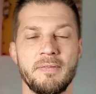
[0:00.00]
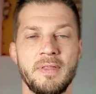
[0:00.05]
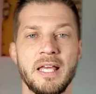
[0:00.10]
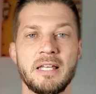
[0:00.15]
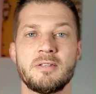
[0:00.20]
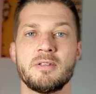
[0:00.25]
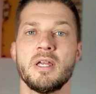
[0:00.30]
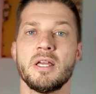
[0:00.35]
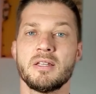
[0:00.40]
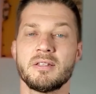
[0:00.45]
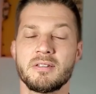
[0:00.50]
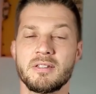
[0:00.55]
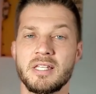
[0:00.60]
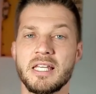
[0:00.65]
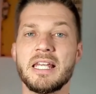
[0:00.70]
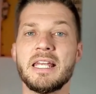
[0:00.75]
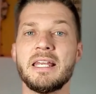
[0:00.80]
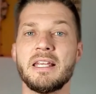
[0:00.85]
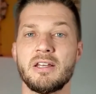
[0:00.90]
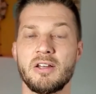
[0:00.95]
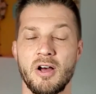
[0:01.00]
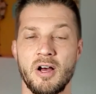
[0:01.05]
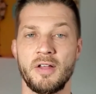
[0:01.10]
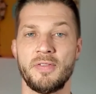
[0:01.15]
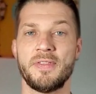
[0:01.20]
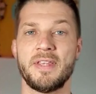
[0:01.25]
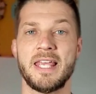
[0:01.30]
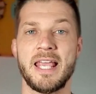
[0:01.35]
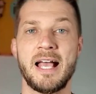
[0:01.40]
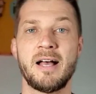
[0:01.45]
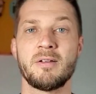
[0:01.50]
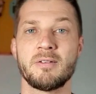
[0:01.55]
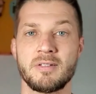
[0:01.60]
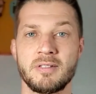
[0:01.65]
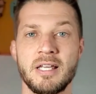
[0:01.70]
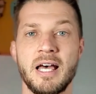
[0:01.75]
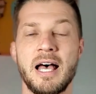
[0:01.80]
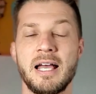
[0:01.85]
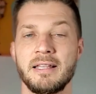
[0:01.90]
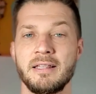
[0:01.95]
That's seen on the
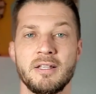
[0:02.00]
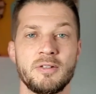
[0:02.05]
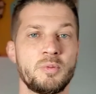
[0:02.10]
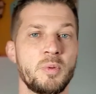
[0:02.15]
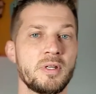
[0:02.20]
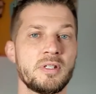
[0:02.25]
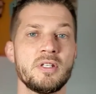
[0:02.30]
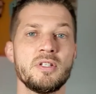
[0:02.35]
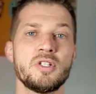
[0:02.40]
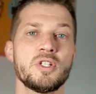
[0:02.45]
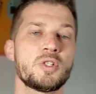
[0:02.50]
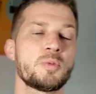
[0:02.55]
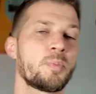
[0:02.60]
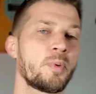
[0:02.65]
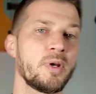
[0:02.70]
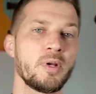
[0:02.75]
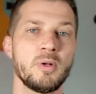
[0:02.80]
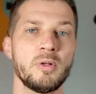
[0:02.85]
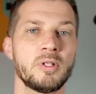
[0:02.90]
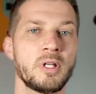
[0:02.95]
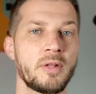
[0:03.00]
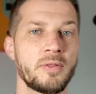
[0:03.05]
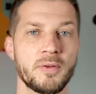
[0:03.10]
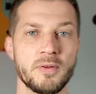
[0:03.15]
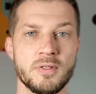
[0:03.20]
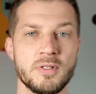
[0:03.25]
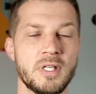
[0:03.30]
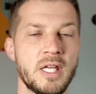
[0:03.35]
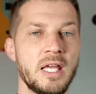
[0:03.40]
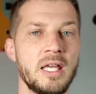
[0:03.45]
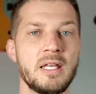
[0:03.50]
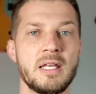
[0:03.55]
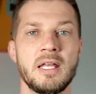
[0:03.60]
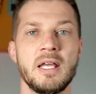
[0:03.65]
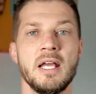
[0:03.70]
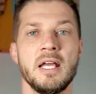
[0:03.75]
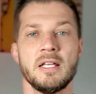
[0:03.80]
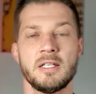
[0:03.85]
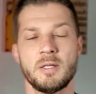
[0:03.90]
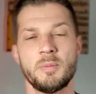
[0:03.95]
outside. This wasn't just sprinkled on their skin
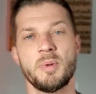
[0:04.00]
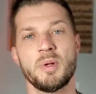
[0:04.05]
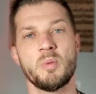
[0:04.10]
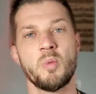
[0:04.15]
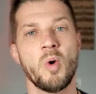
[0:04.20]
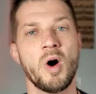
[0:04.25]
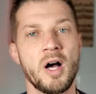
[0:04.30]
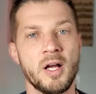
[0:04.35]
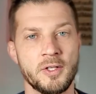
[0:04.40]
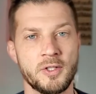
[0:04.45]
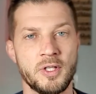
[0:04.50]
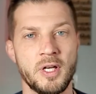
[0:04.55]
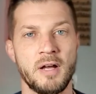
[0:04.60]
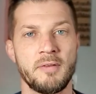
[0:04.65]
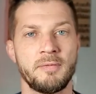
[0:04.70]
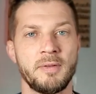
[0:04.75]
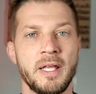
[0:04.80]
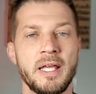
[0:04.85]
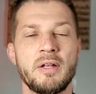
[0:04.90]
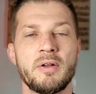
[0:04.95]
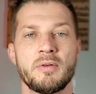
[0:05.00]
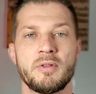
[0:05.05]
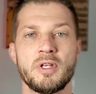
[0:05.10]
to be washed off later.